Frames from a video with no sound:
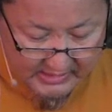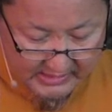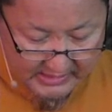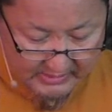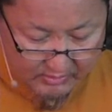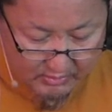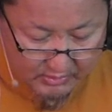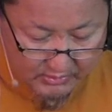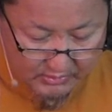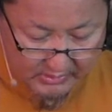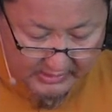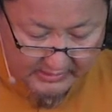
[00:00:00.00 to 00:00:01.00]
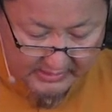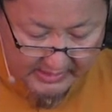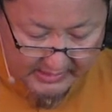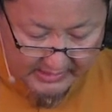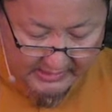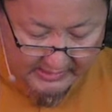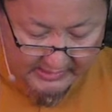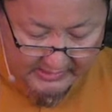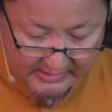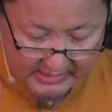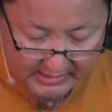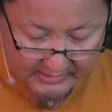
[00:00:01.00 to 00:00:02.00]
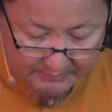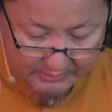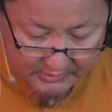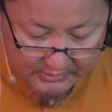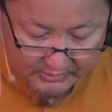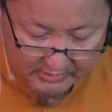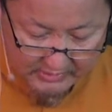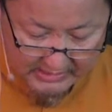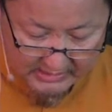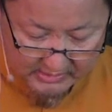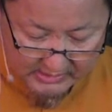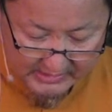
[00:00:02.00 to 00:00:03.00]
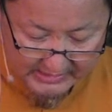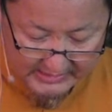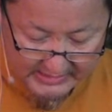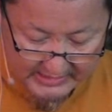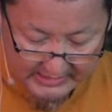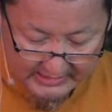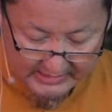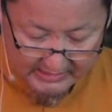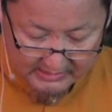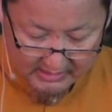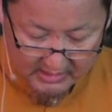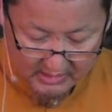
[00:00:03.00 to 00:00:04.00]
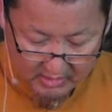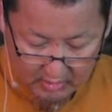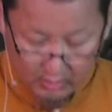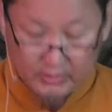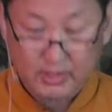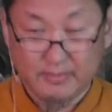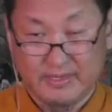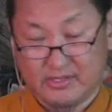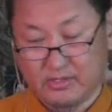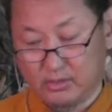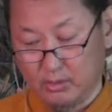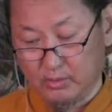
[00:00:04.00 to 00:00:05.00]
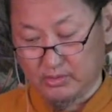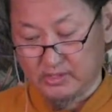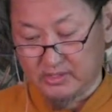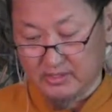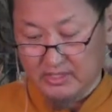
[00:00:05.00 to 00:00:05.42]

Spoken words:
and also in the end, in the help us attain the ultimate goals.